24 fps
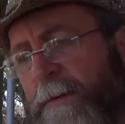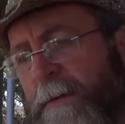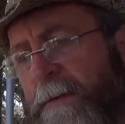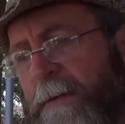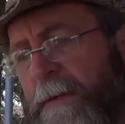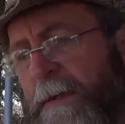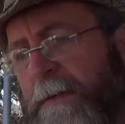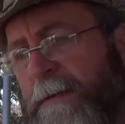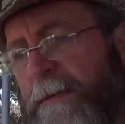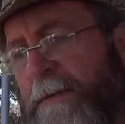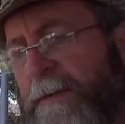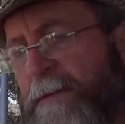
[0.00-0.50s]

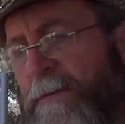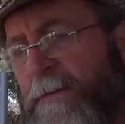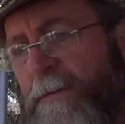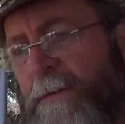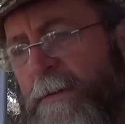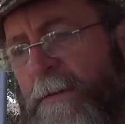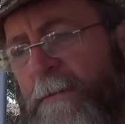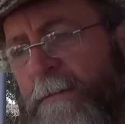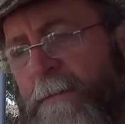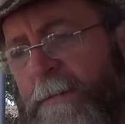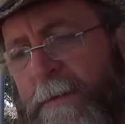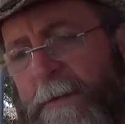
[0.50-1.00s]
I, I did, a,
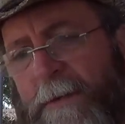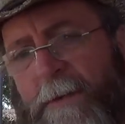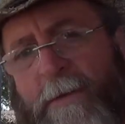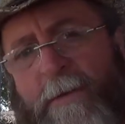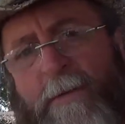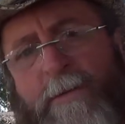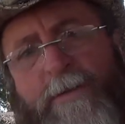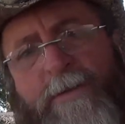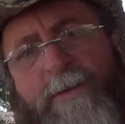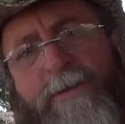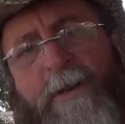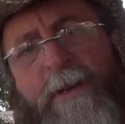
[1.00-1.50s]
I did a
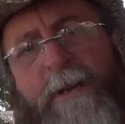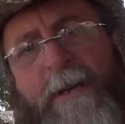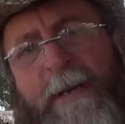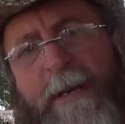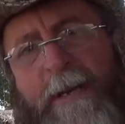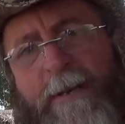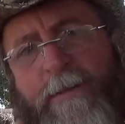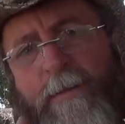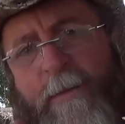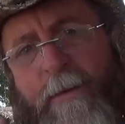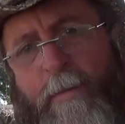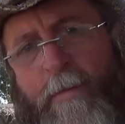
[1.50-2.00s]
little study, and
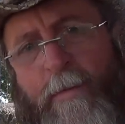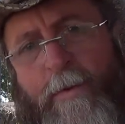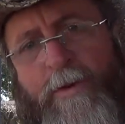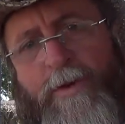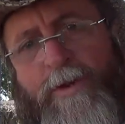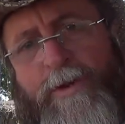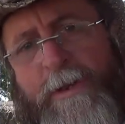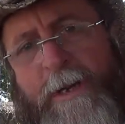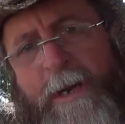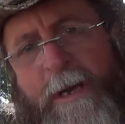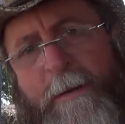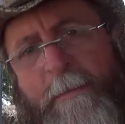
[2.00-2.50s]
that's what I want to
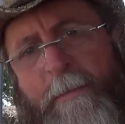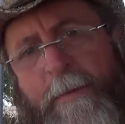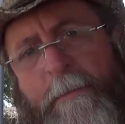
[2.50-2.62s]
share.